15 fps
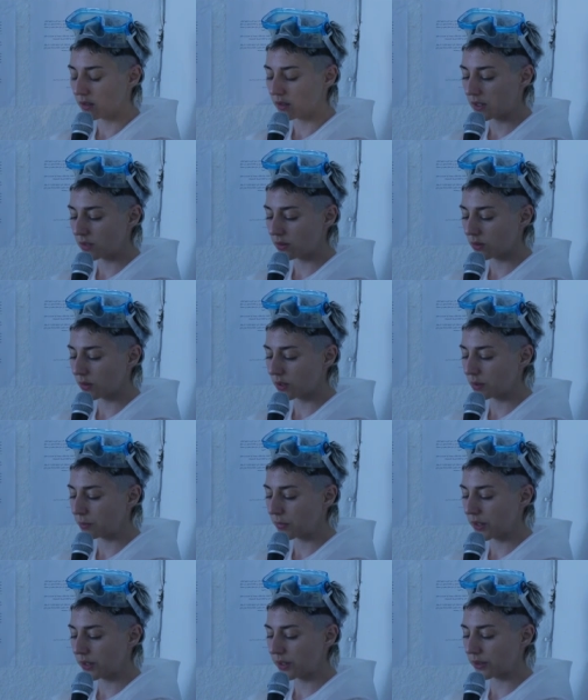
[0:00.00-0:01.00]
Destroys
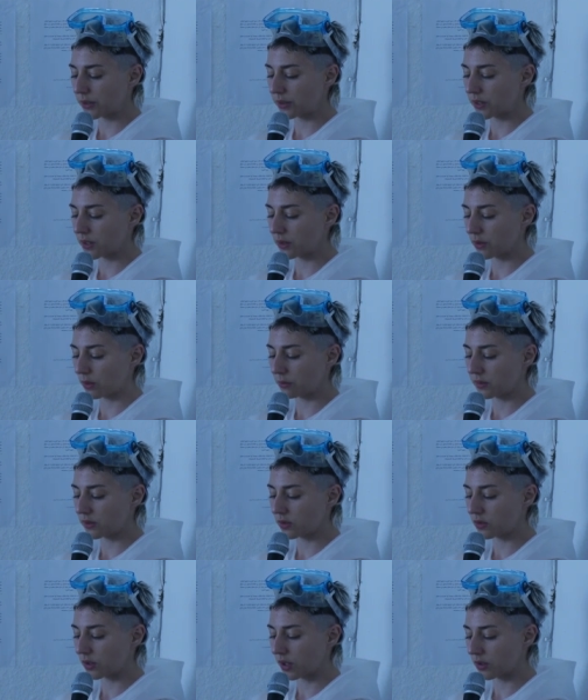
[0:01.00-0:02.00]
bunkers and urban
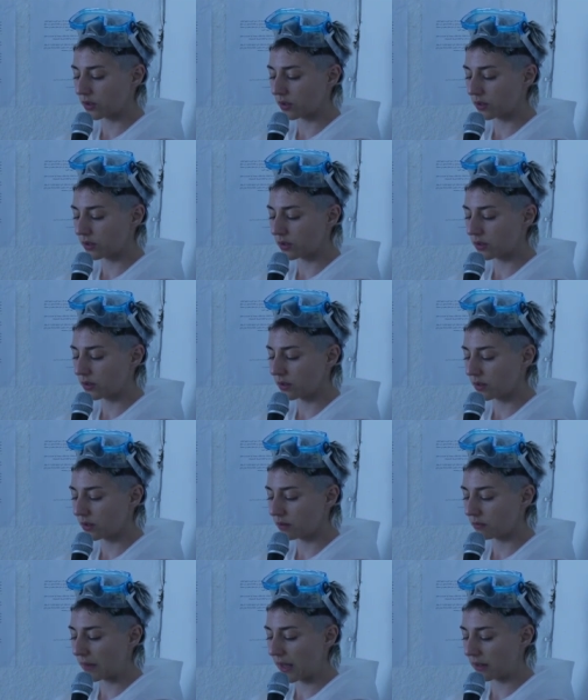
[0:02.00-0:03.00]
structures,
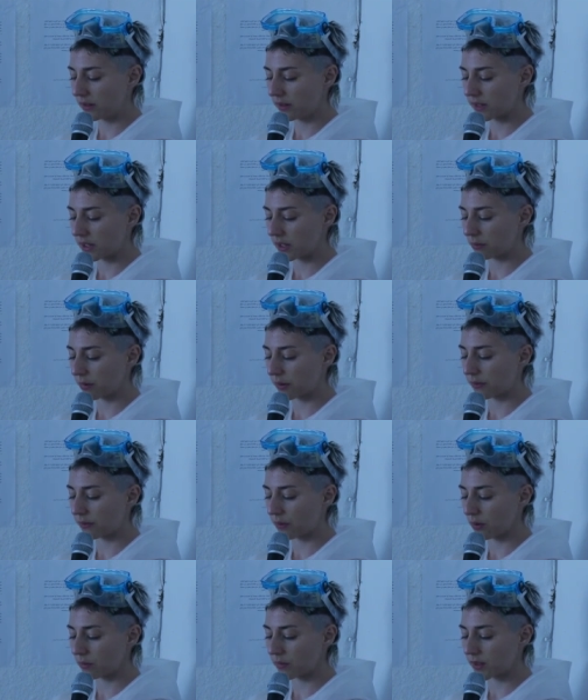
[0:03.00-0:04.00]
ballistic
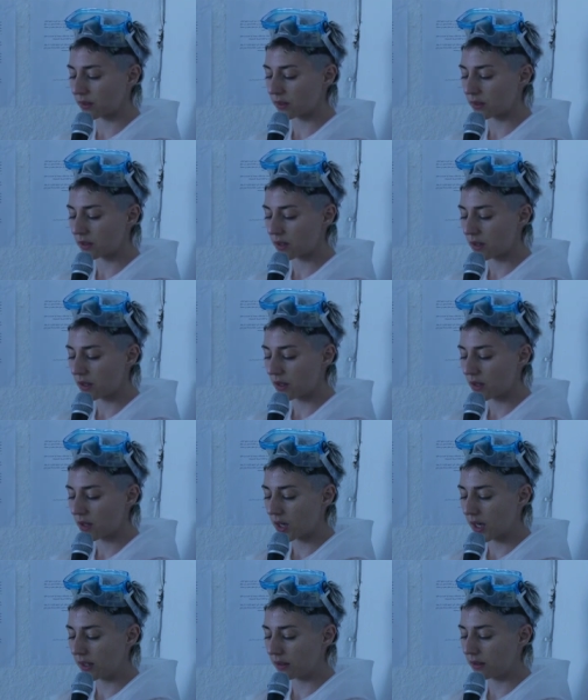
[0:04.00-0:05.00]
performance,
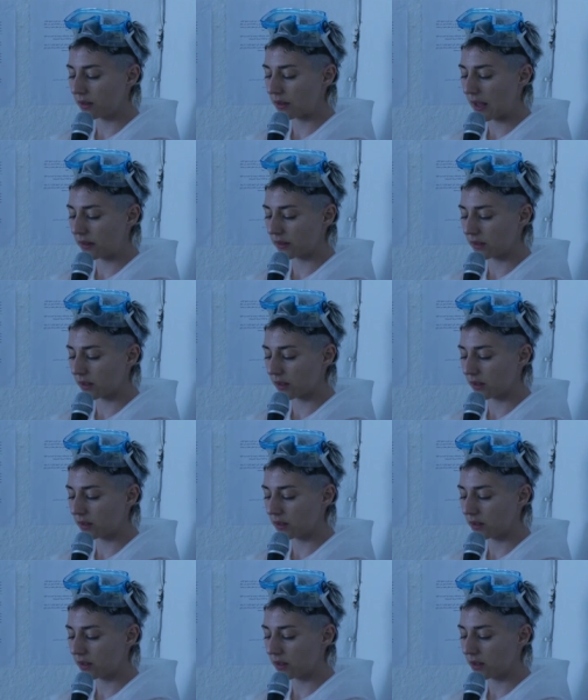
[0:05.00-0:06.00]
high lethality,
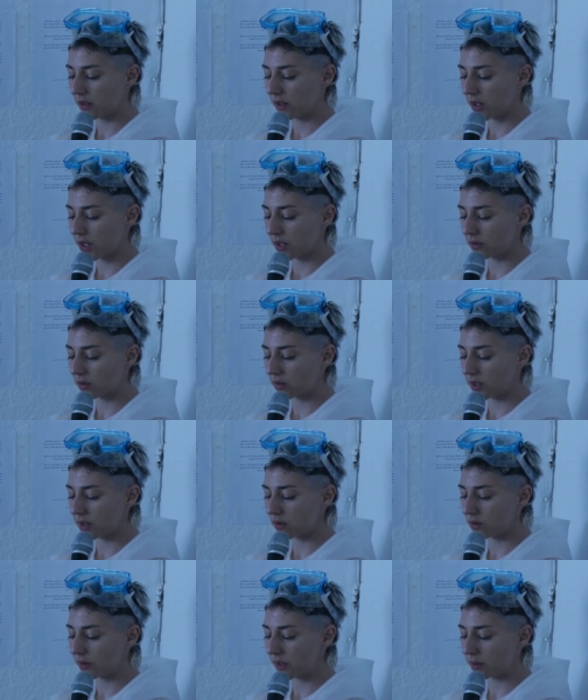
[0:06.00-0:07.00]

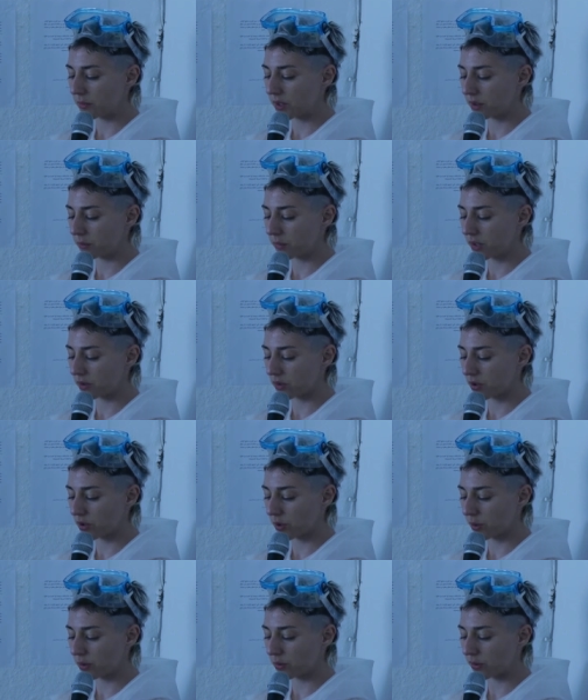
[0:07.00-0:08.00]
120 millimeter
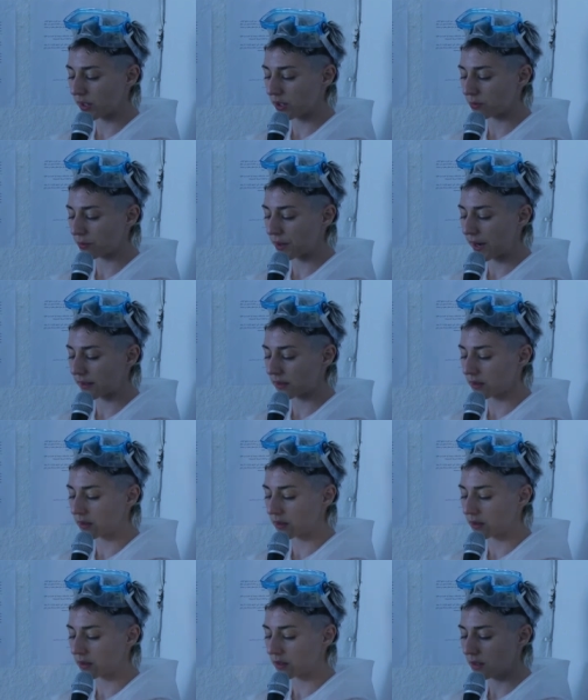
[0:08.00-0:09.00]
short range
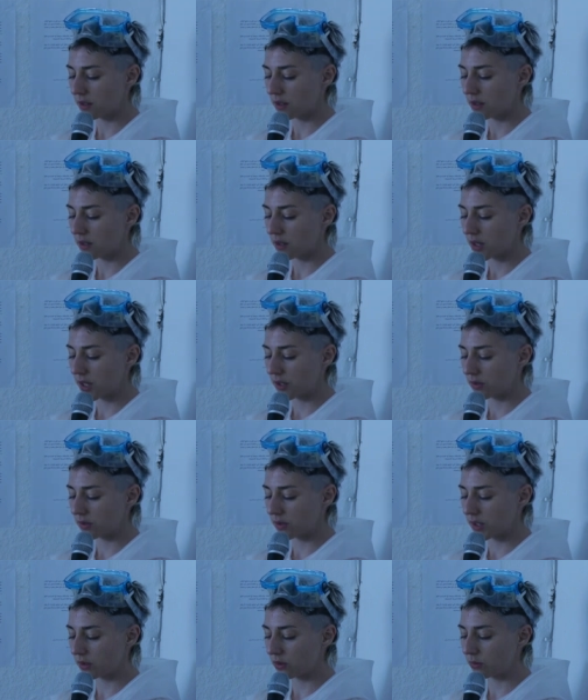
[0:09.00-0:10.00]
practice,
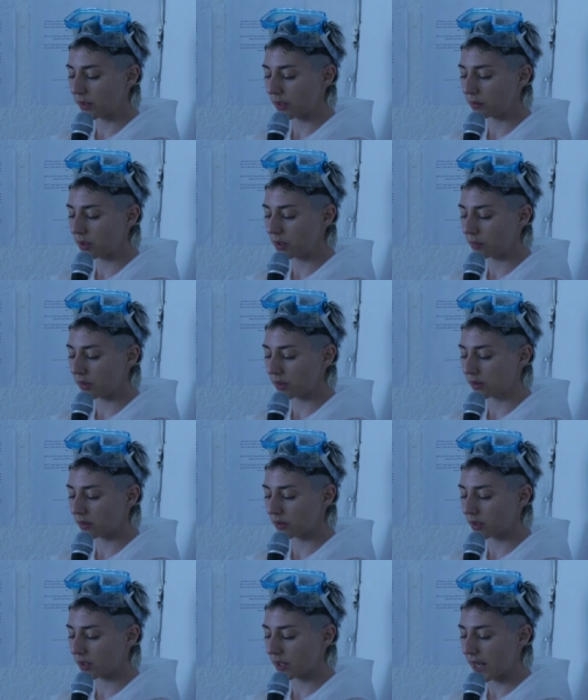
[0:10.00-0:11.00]
120
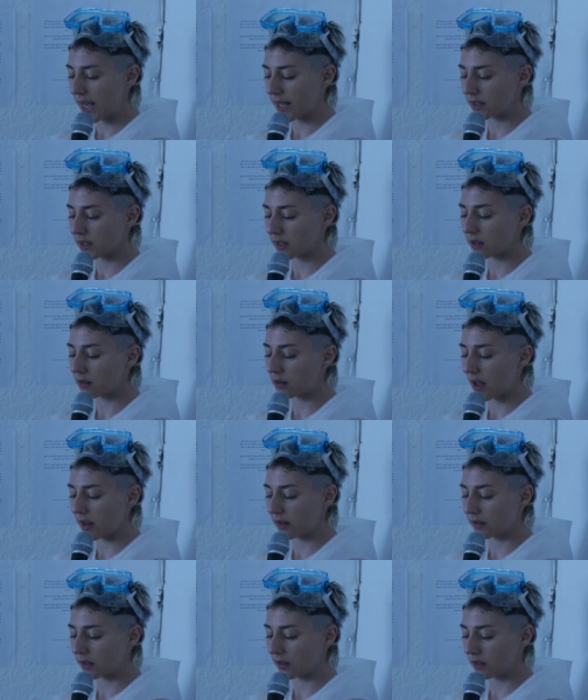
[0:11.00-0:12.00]
millimeter enhanced
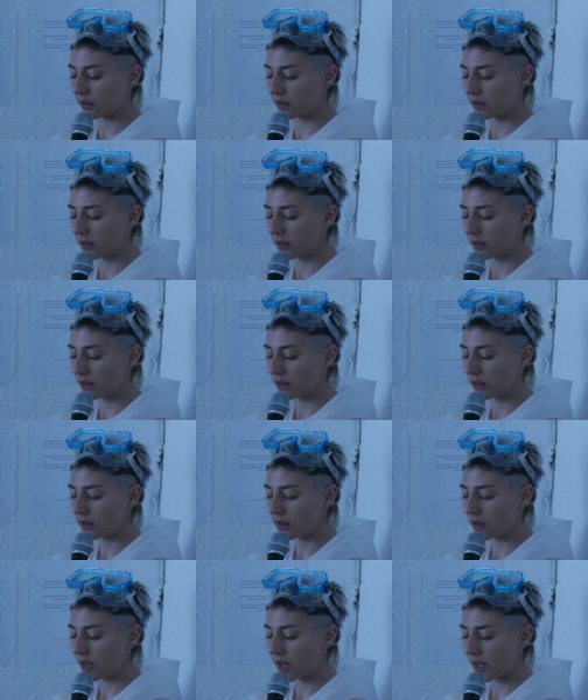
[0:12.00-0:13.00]
lethality,
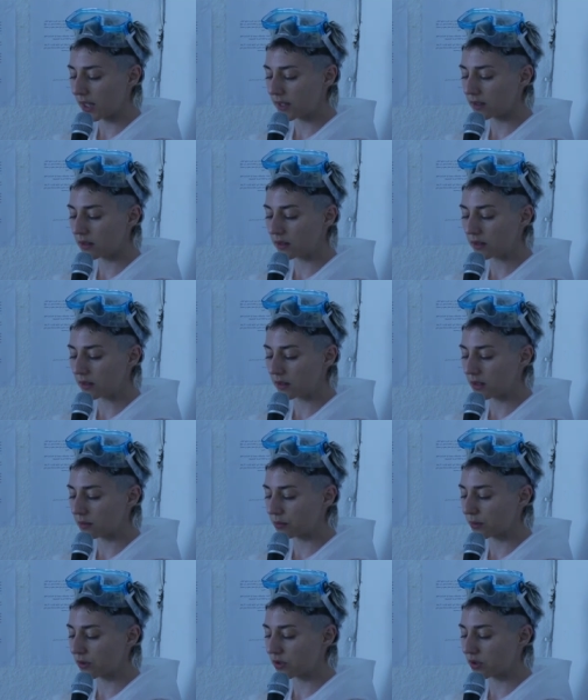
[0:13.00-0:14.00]
excellent
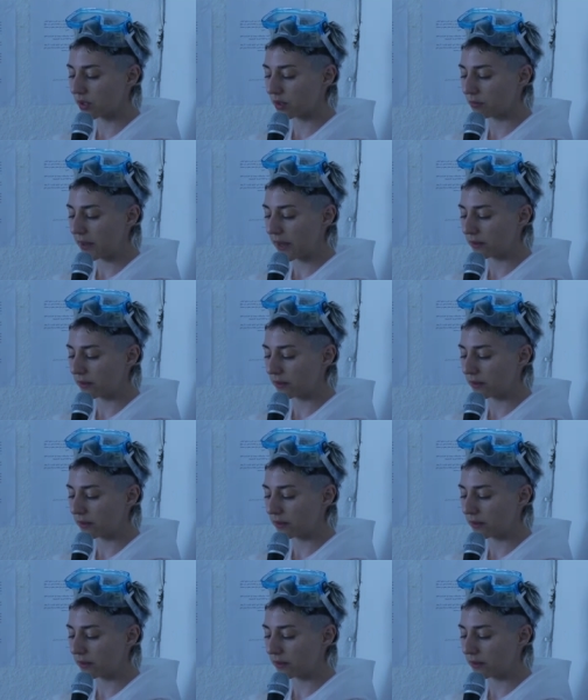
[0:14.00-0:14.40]
dispersion and